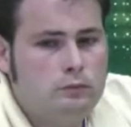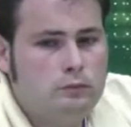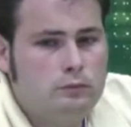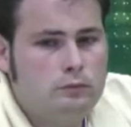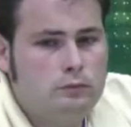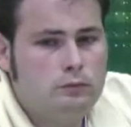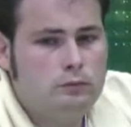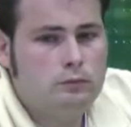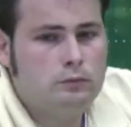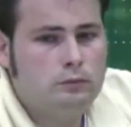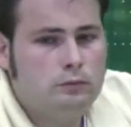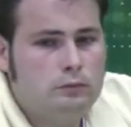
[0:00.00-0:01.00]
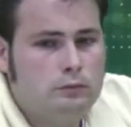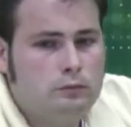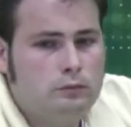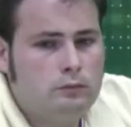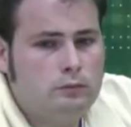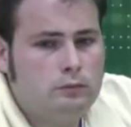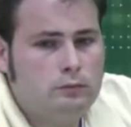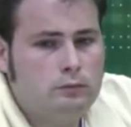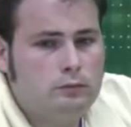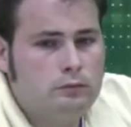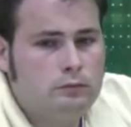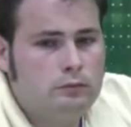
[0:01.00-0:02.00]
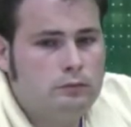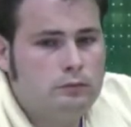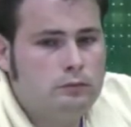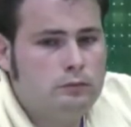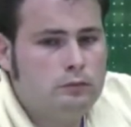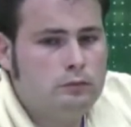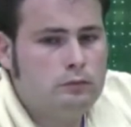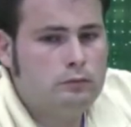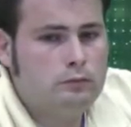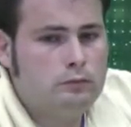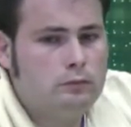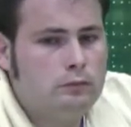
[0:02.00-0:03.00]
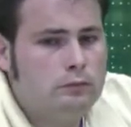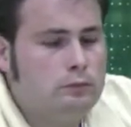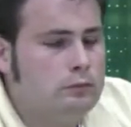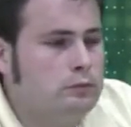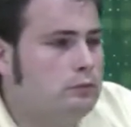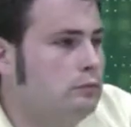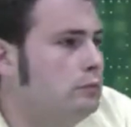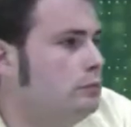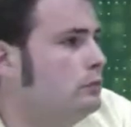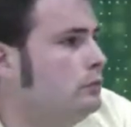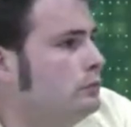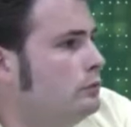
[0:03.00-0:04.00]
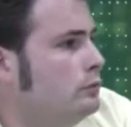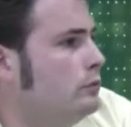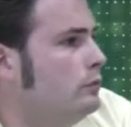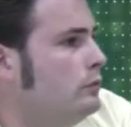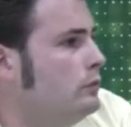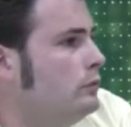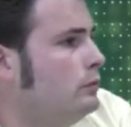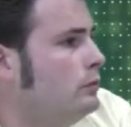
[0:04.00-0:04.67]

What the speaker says: The person shown says nothing.